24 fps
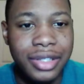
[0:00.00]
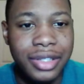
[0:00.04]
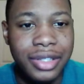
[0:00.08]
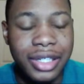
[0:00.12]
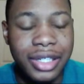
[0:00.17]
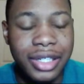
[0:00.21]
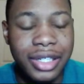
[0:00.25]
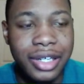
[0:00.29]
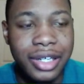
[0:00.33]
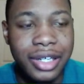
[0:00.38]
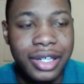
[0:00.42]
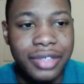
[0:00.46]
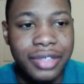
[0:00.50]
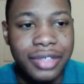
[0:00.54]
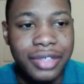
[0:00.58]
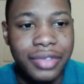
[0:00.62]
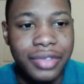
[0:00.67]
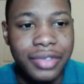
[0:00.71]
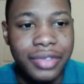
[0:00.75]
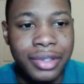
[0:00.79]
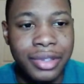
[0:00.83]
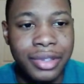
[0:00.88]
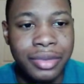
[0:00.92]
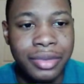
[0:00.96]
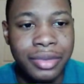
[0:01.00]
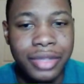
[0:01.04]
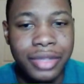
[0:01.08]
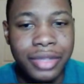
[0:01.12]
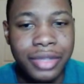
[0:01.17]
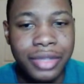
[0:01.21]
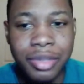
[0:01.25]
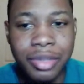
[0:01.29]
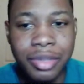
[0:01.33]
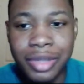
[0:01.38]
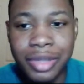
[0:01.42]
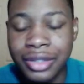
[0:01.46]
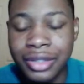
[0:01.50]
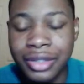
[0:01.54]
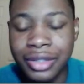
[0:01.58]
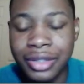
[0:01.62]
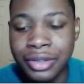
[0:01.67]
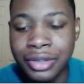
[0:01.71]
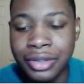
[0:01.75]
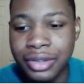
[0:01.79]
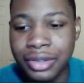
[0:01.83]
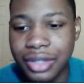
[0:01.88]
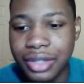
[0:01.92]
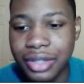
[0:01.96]
from completing a
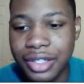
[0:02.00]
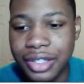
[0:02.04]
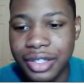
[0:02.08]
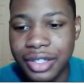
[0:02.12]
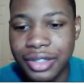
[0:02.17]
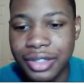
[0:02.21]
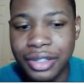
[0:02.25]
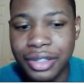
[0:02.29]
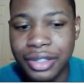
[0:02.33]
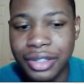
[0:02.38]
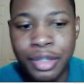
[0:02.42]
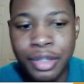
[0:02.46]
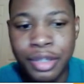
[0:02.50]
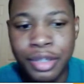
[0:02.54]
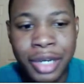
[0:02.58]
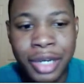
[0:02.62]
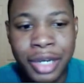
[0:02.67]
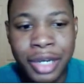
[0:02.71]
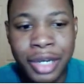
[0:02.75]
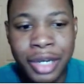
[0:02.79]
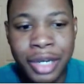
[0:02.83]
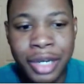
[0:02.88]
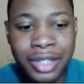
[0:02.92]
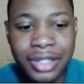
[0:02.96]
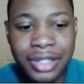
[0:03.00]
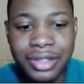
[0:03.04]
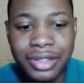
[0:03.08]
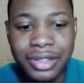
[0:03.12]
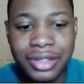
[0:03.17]
certain amount of lessons.